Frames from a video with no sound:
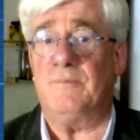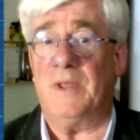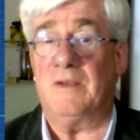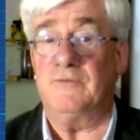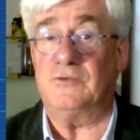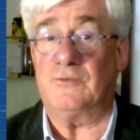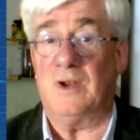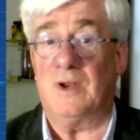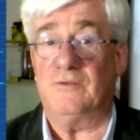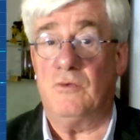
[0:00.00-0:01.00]
Bank of
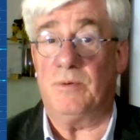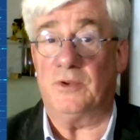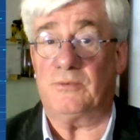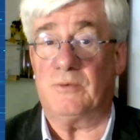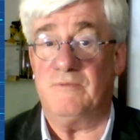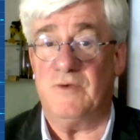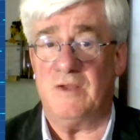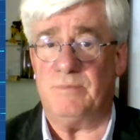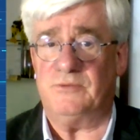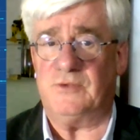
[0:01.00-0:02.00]
Australia's
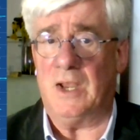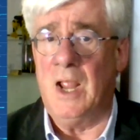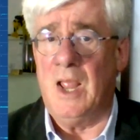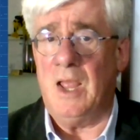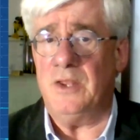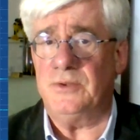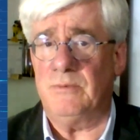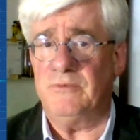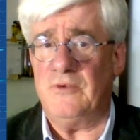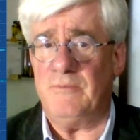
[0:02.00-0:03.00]
4.35%. The
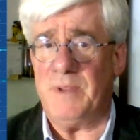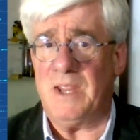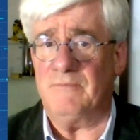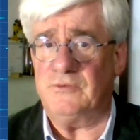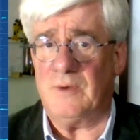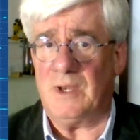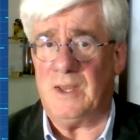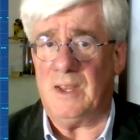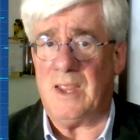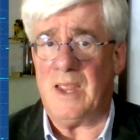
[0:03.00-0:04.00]
Reserve Bank of
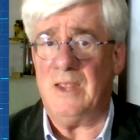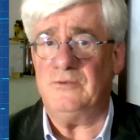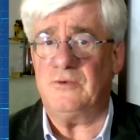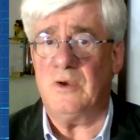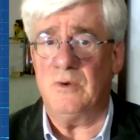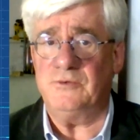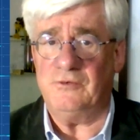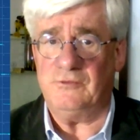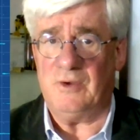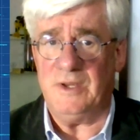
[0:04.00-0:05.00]
Australia has
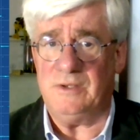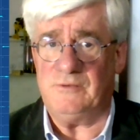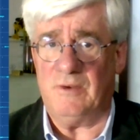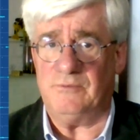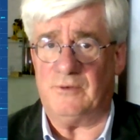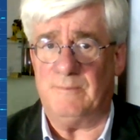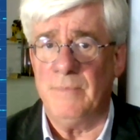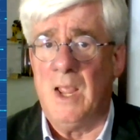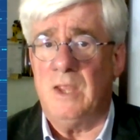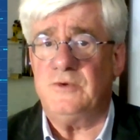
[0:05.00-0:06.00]
consciously chosen
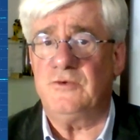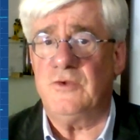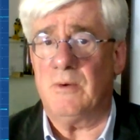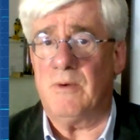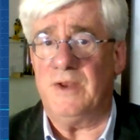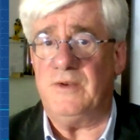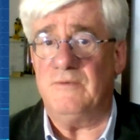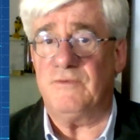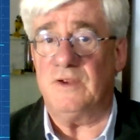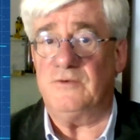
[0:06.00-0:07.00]
to tolerate
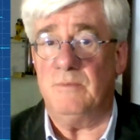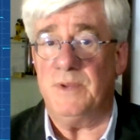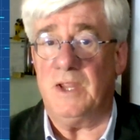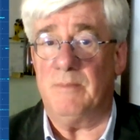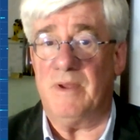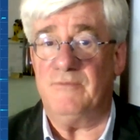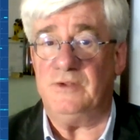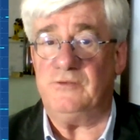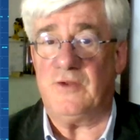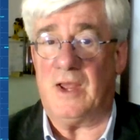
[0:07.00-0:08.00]
inflation being above
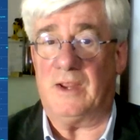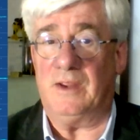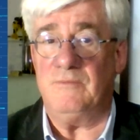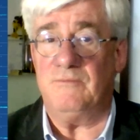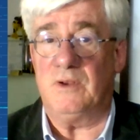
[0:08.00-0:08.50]
its target for